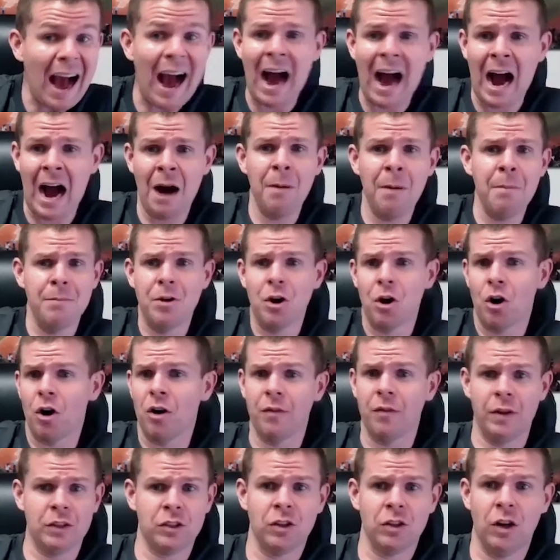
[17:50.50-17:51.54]
I'm
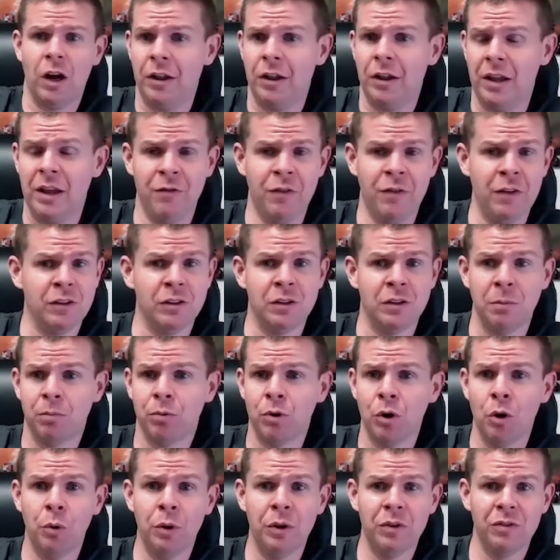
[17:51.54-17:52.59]
nervous on if it's the
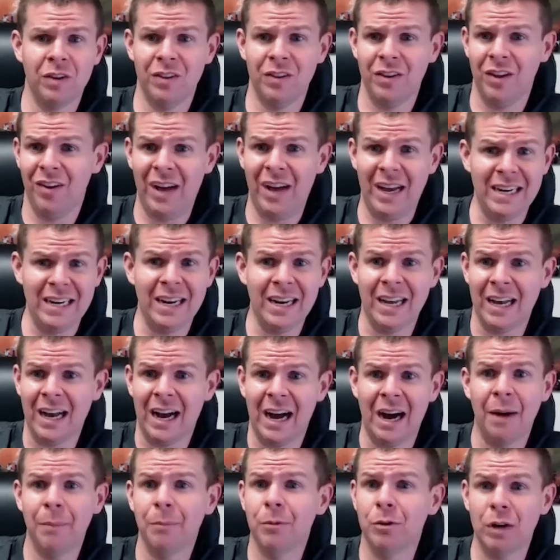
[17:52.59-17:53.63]
Bruins and the Lightning.
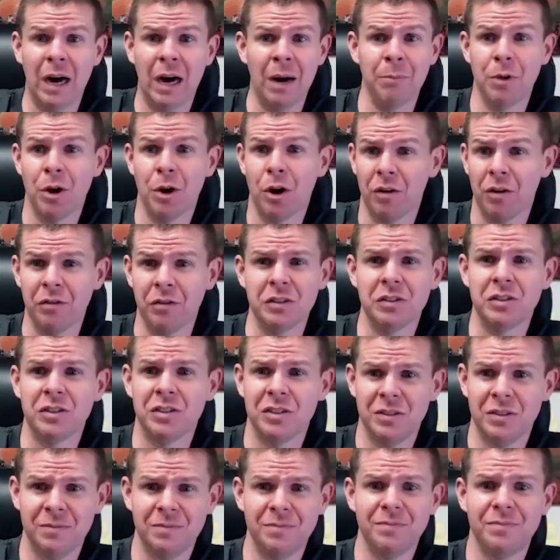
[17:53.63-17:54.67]
I'm I'm nervous.